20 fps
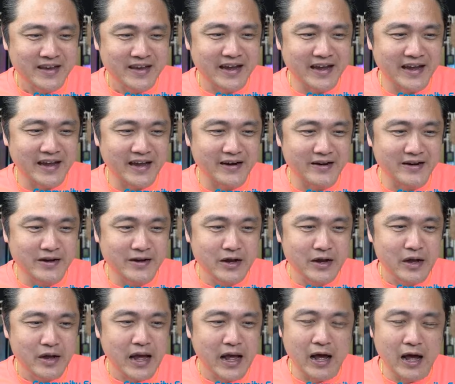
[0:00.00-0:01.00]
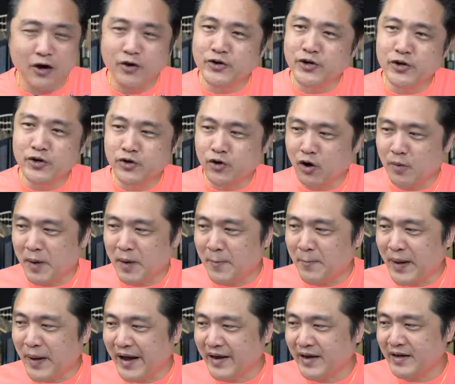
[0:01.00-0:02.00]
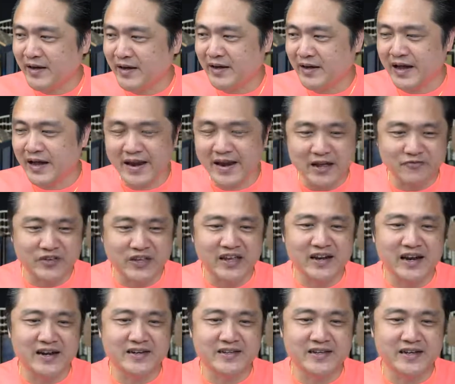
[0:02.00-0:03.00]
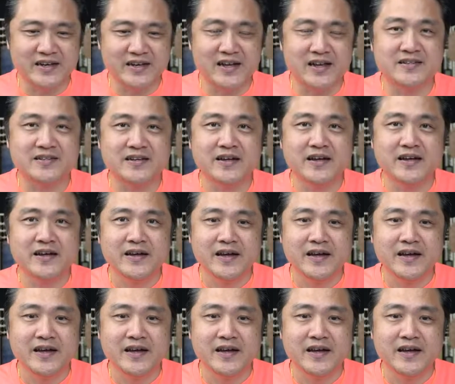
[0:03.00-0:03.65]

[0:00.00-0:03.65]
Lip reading: And how do you go about buying an NFT like this